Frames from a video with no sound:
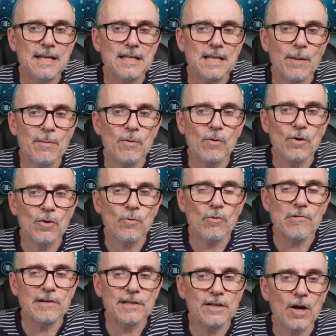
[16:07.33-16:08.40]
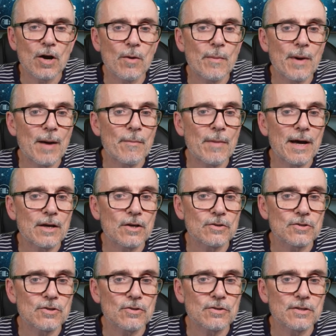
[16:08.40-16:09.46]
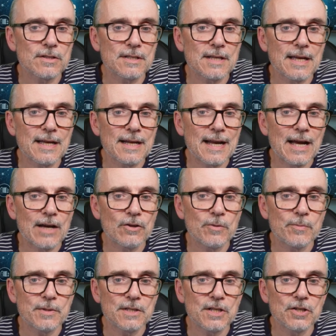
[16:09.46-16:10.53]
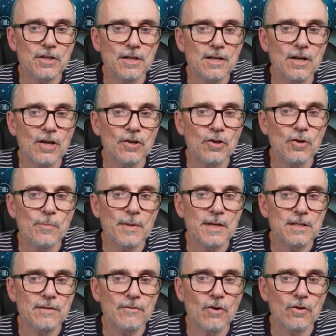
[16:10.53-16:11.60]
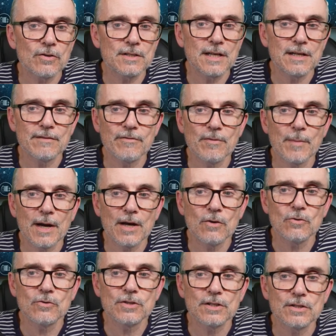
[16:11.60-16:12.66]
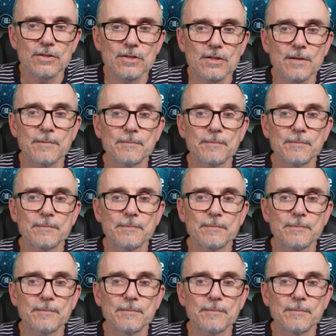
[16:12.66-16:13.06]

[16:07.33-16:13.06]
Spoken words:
tell me what you already know about my consultancy and how you position a new piece of content for my audience.